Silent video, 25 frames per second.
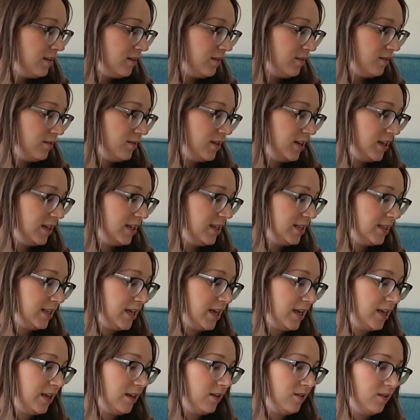I'll quickly
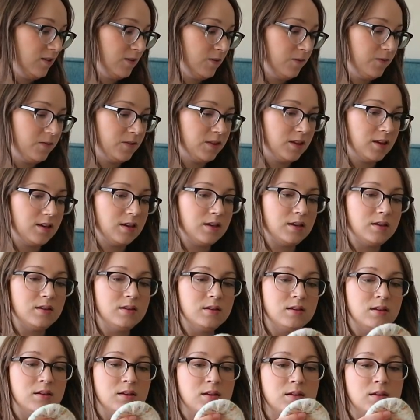take it off the
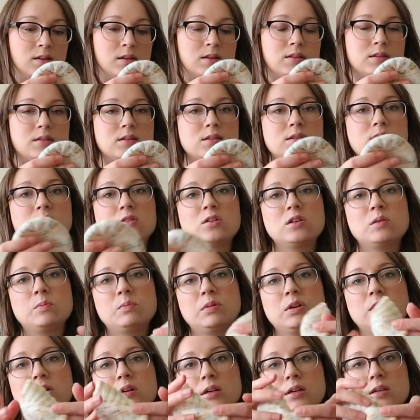sock
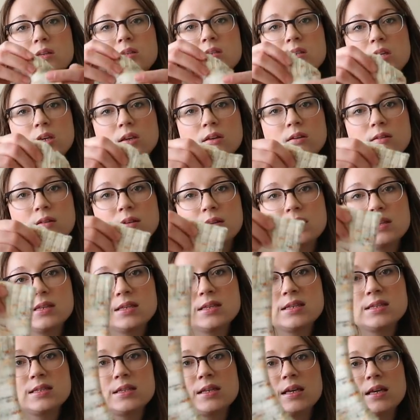blocker so you can
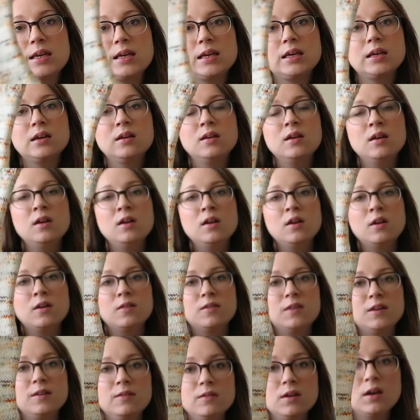see.
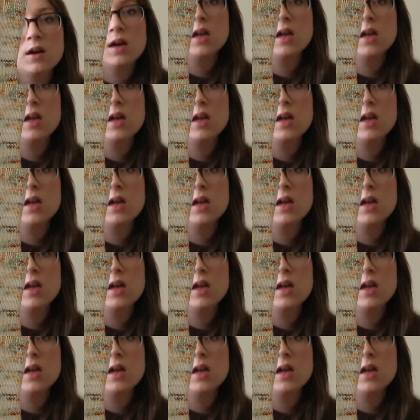I think